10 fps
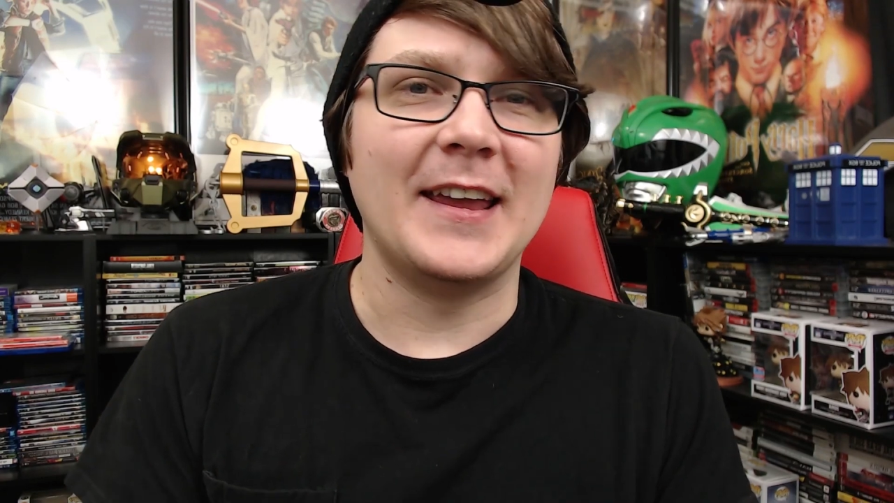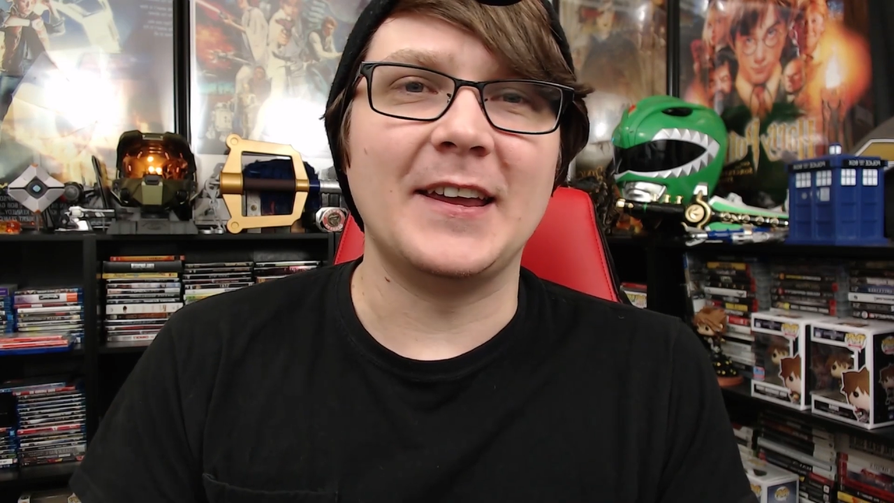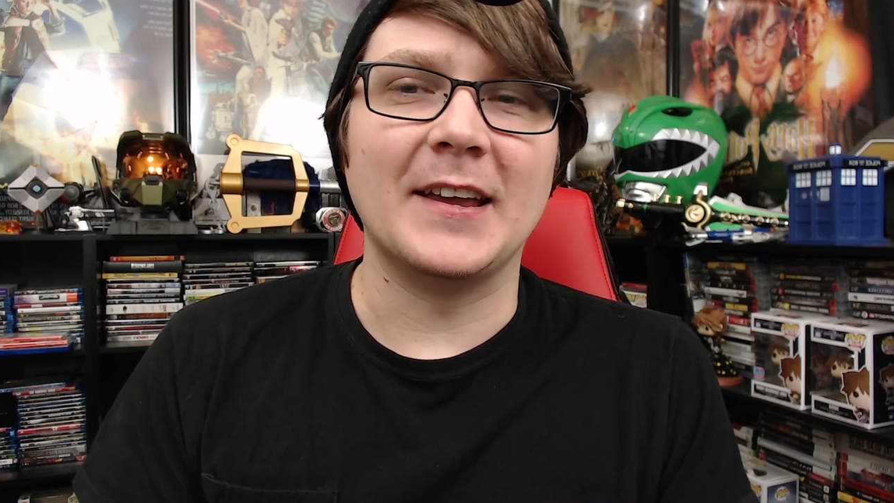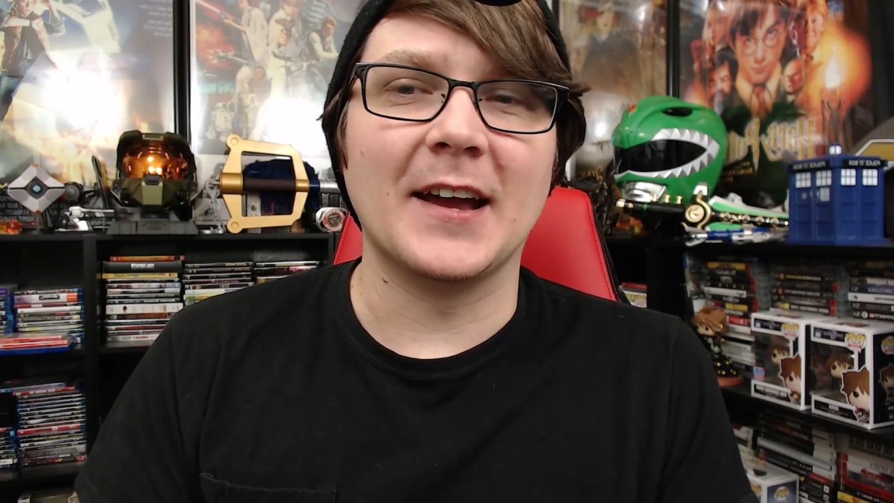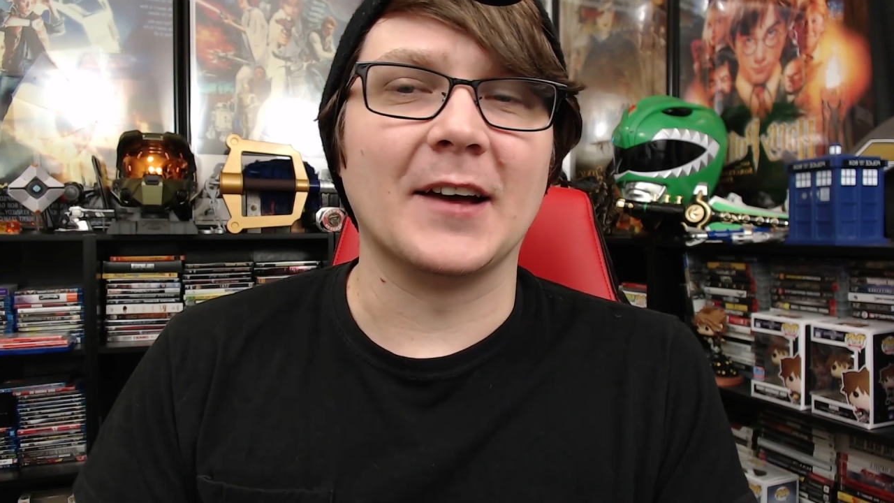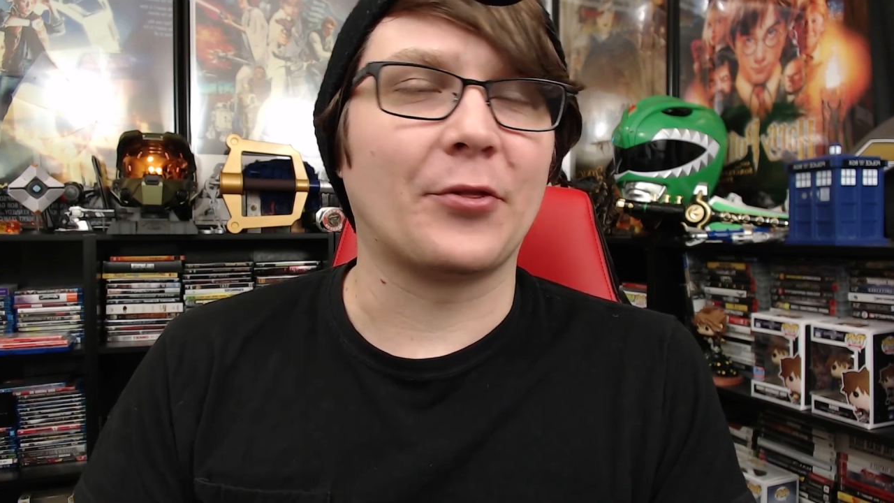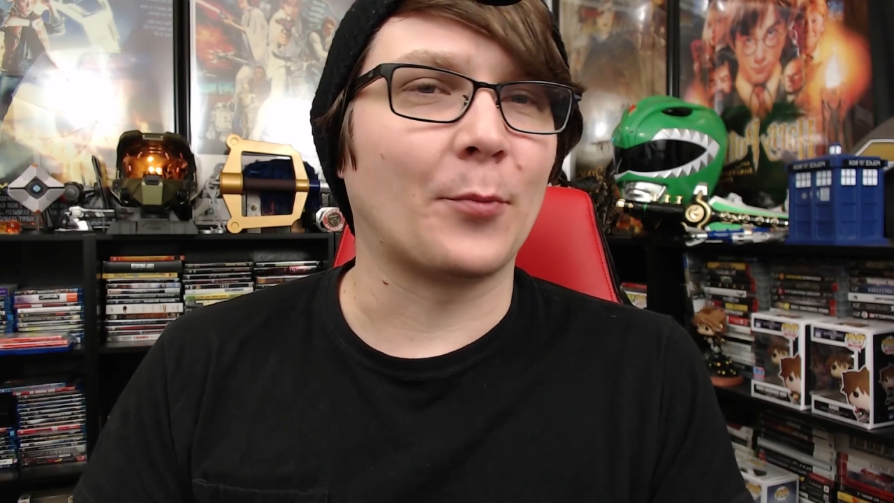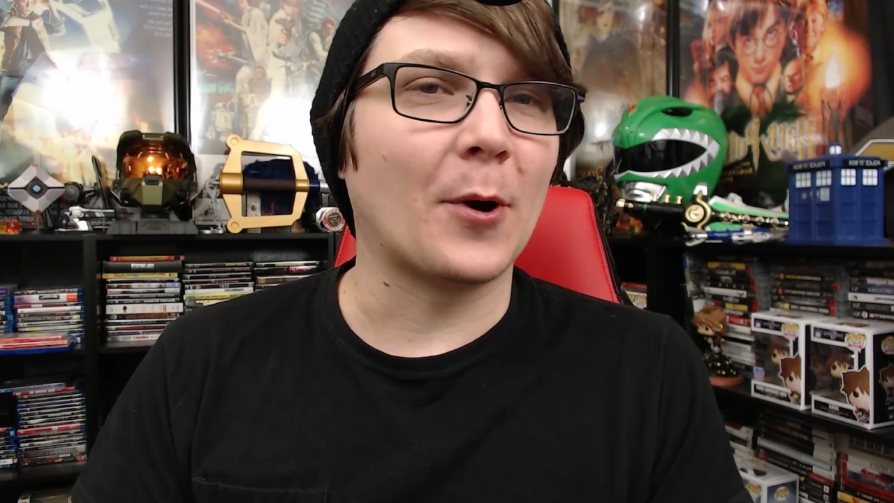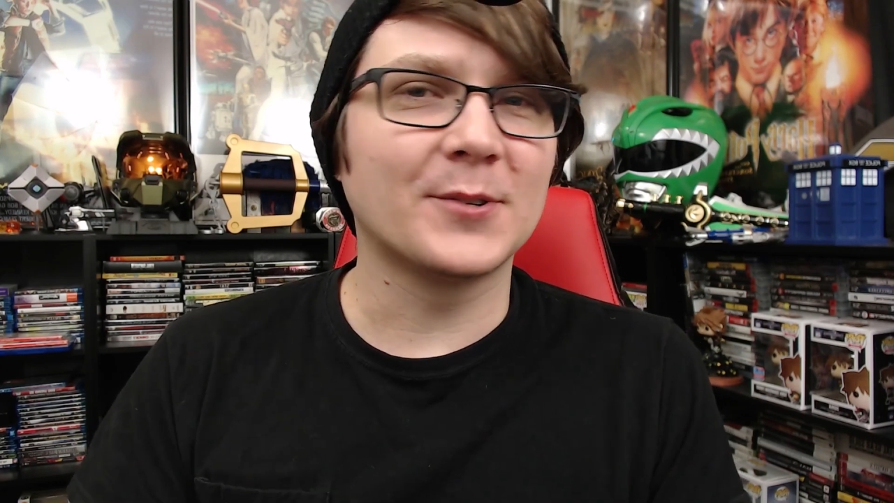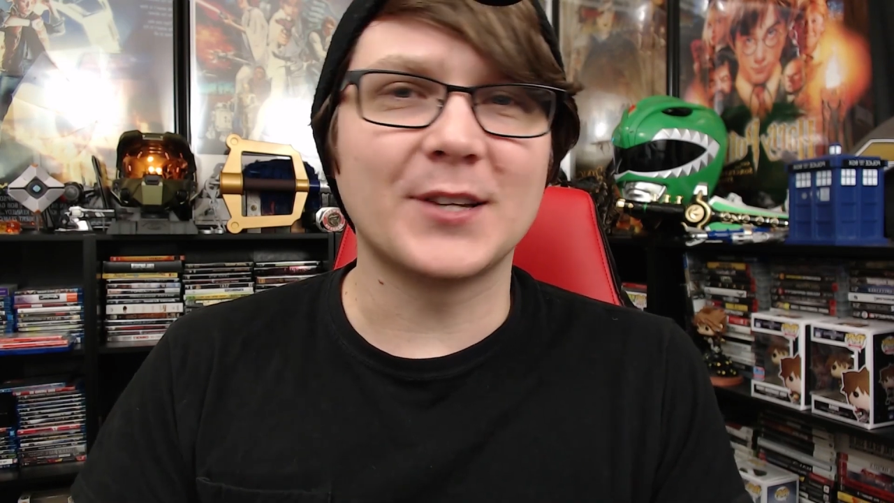He uh,
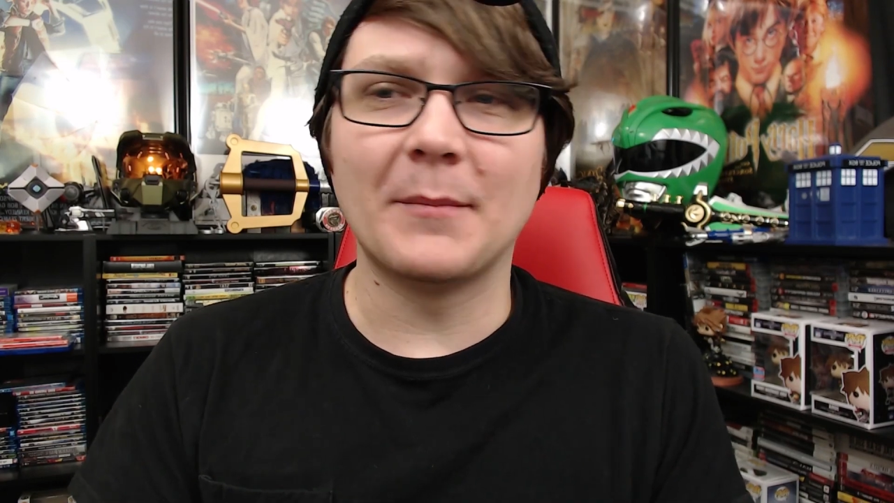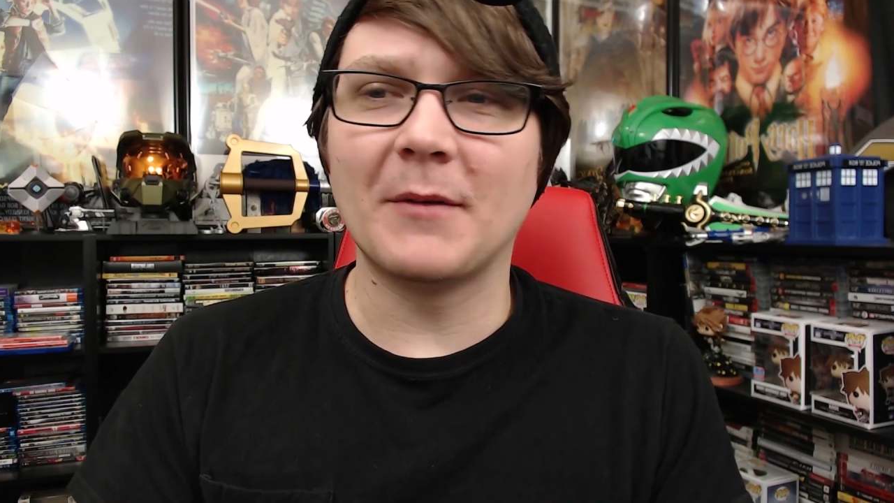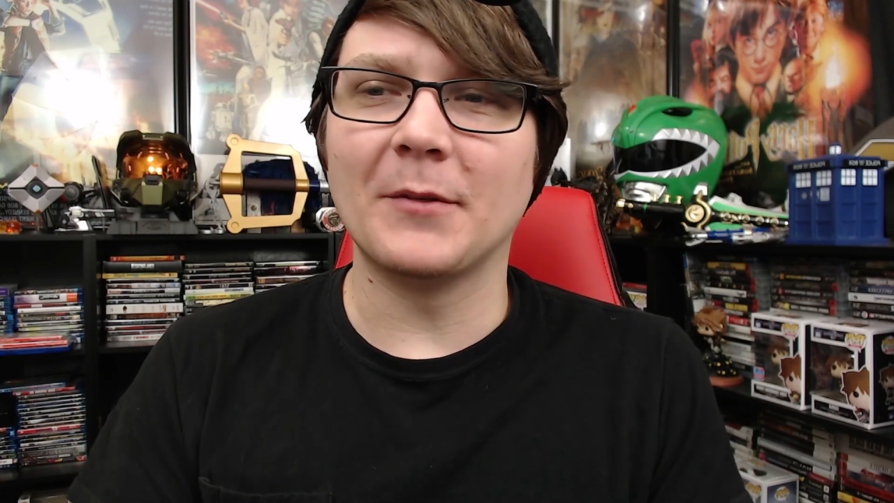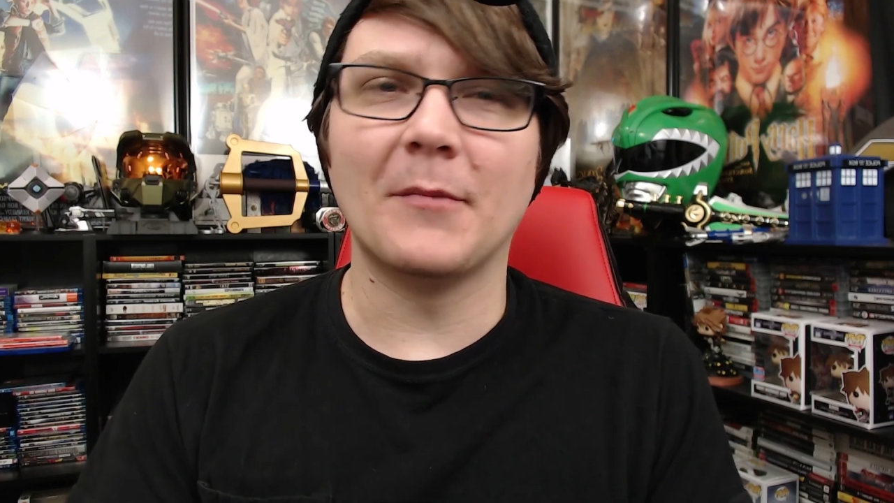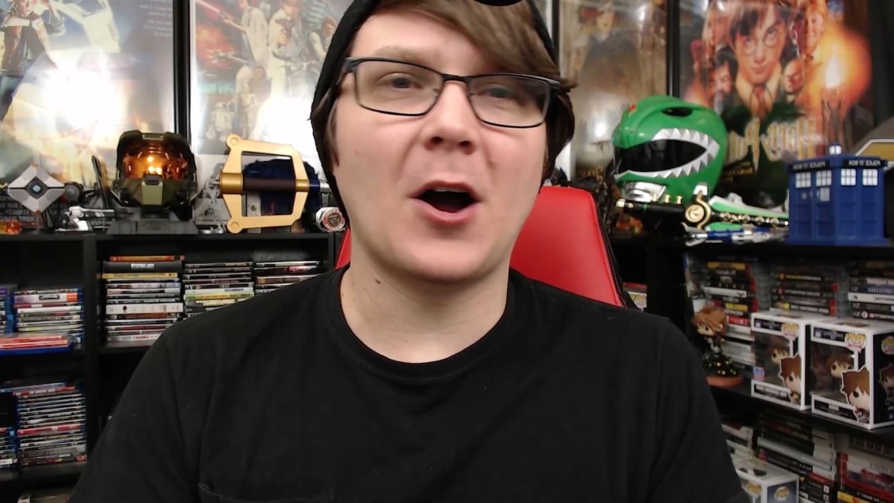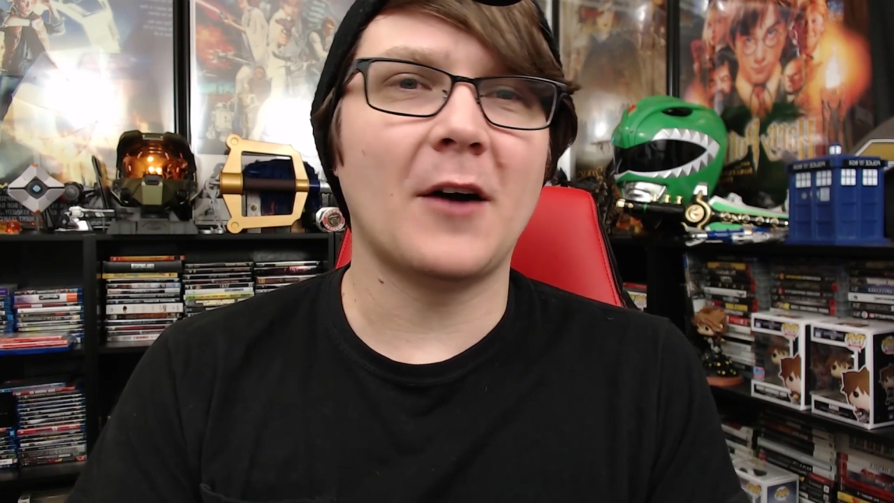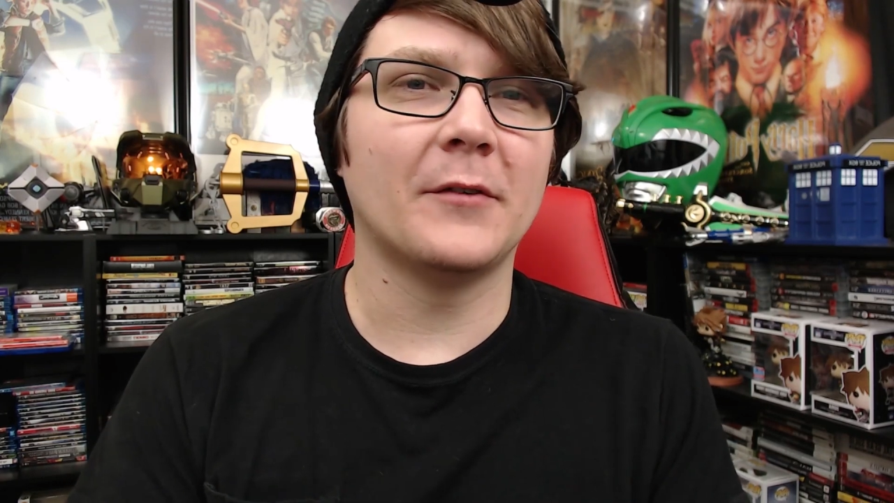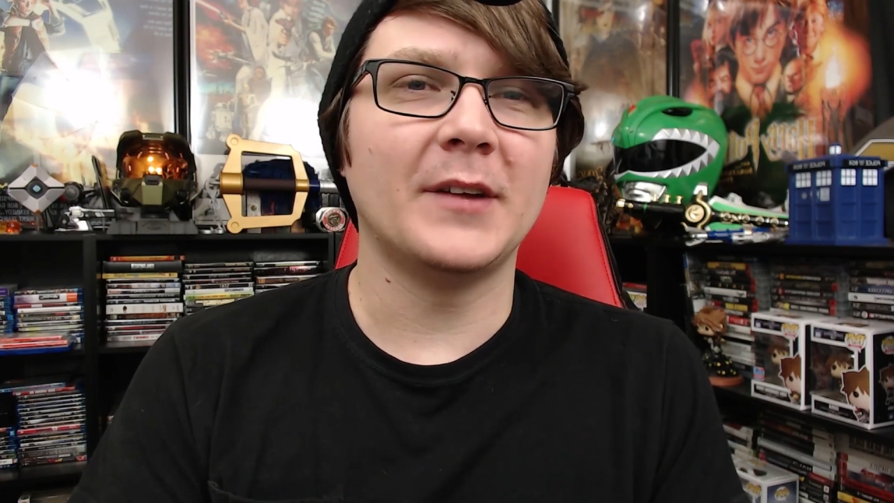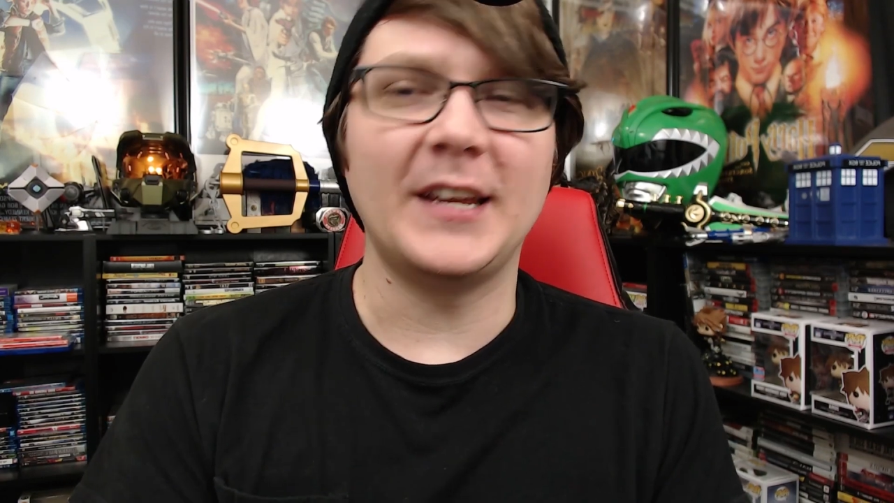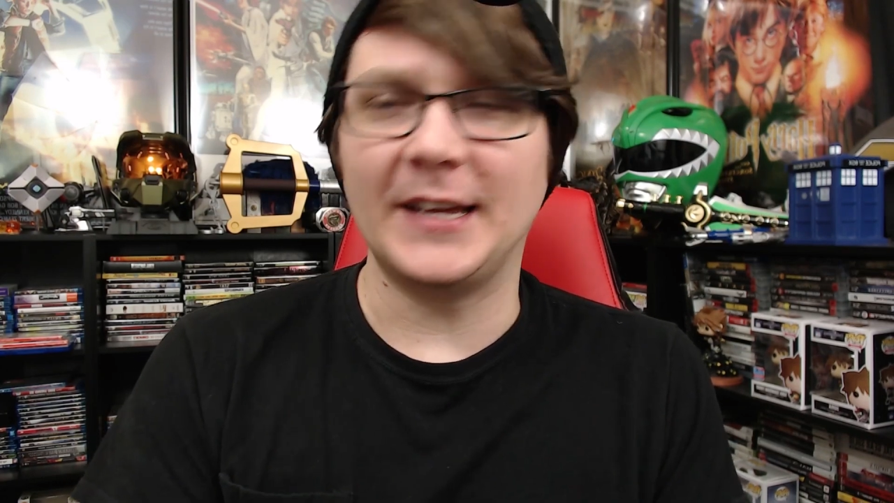throws some of them off of it.